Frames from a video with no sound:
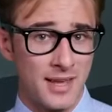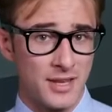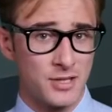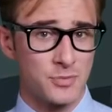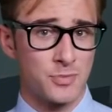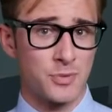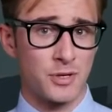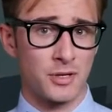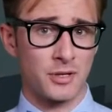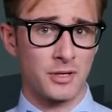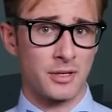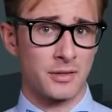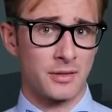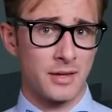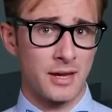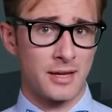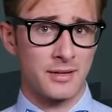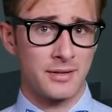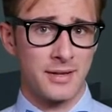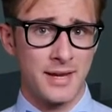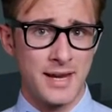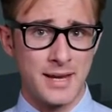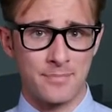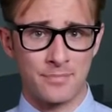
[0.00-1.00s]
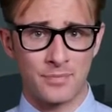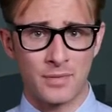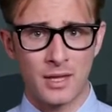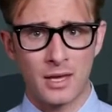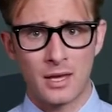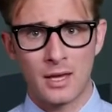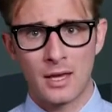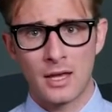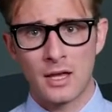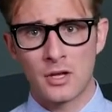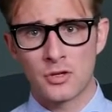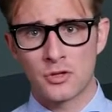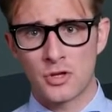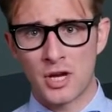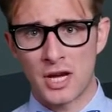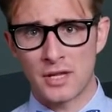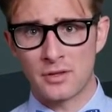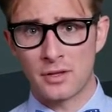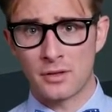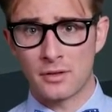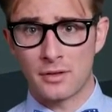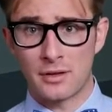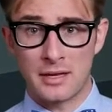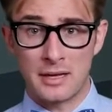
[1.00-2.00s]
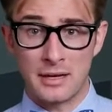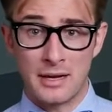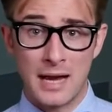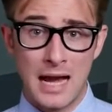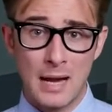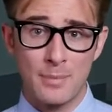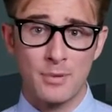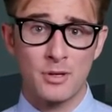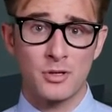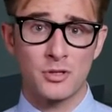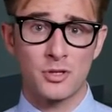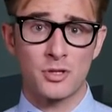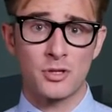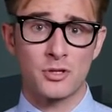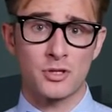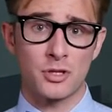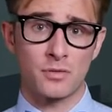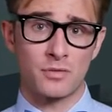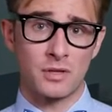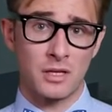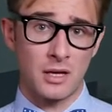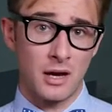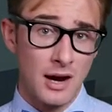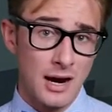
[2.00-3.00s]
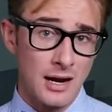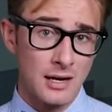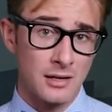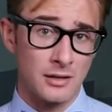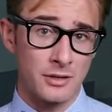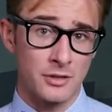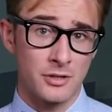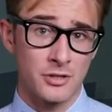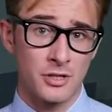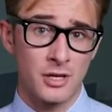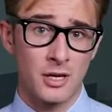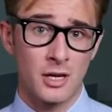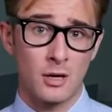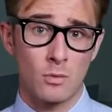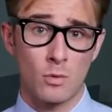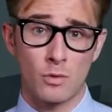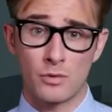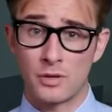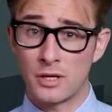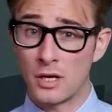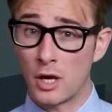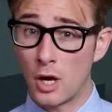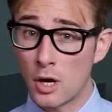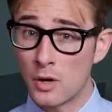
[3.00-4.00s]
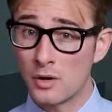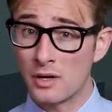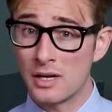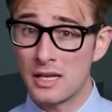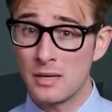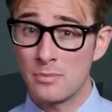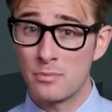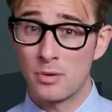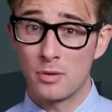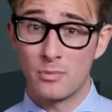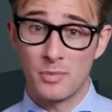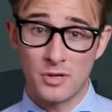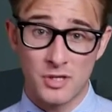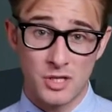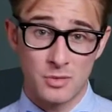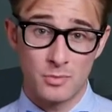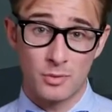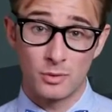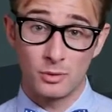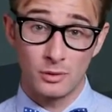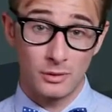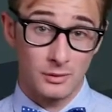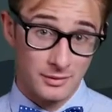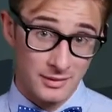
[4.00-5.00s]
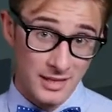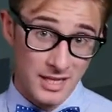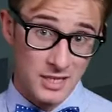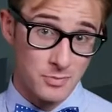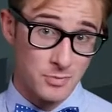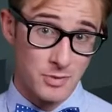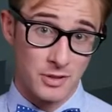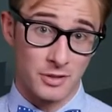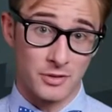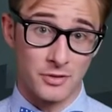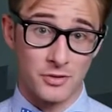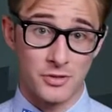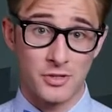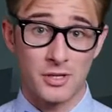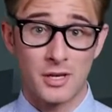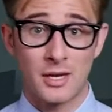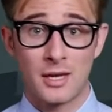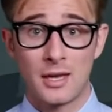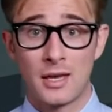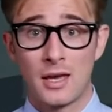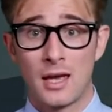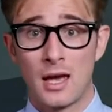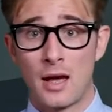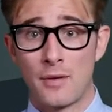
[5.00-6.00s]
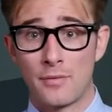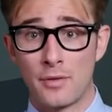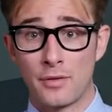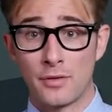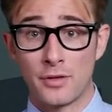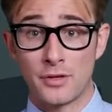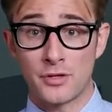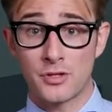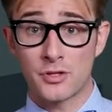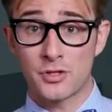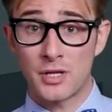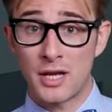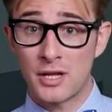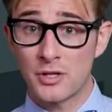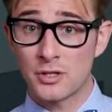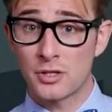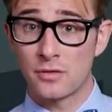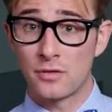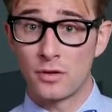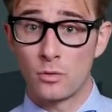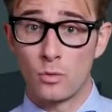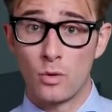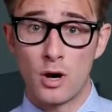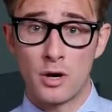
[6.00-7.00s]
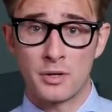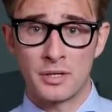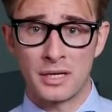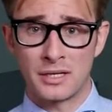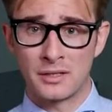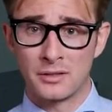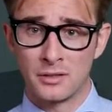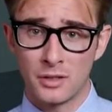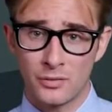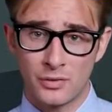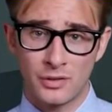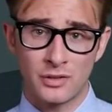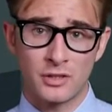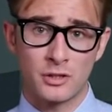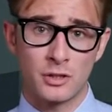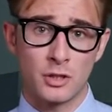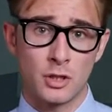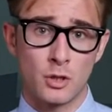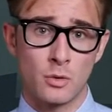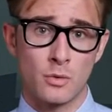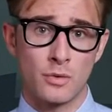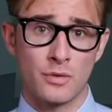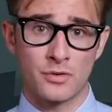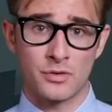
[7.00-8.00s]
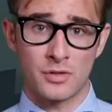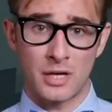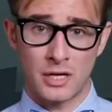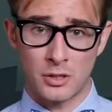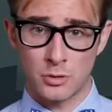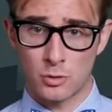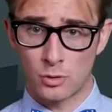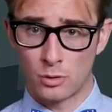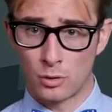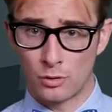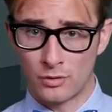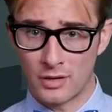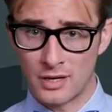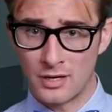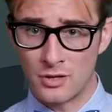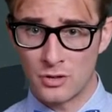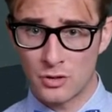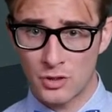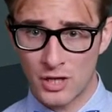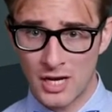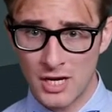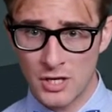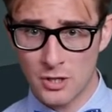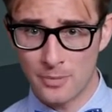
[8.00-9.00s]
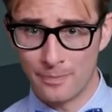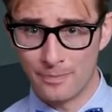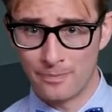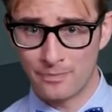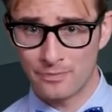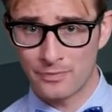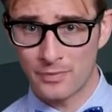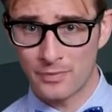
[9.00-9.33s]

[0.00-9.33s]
lesbian in their name, saying that the inhabitants of the island were the only permissible lesbians, and that the sense of the word had nothing to do with sexual orientation.